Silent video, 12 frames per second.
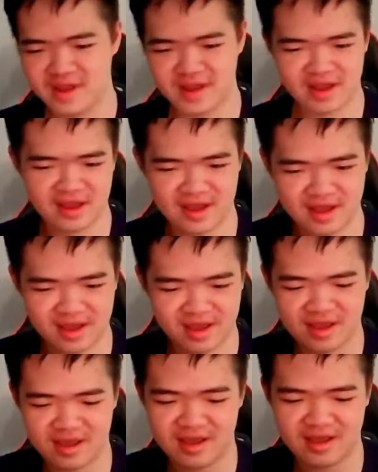
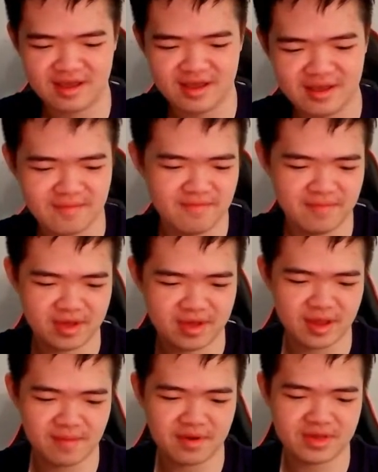Hey. Because
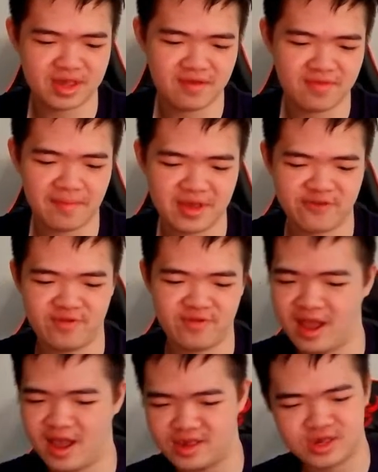I'm going to save the best for
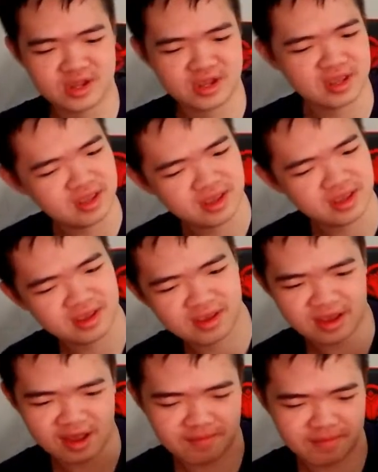last.
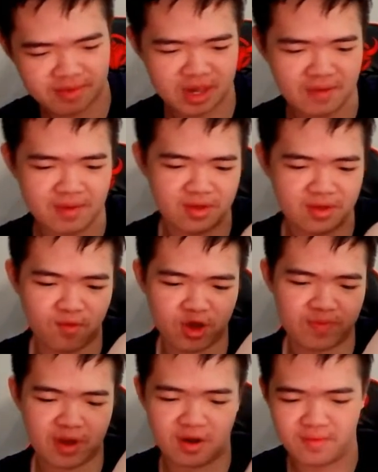I'm saving
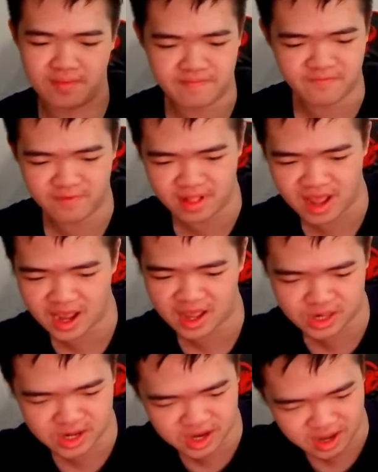Waspinator for
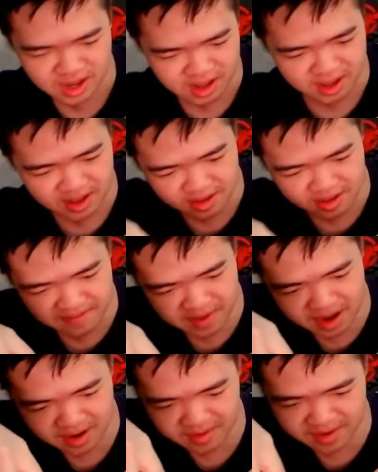last.
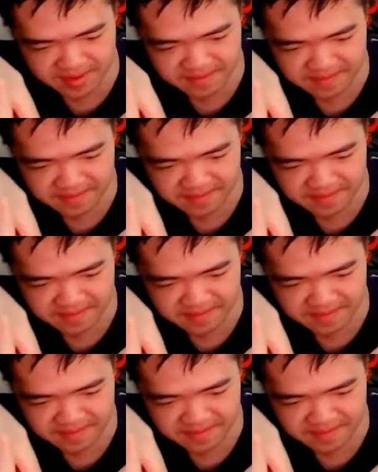Anyway.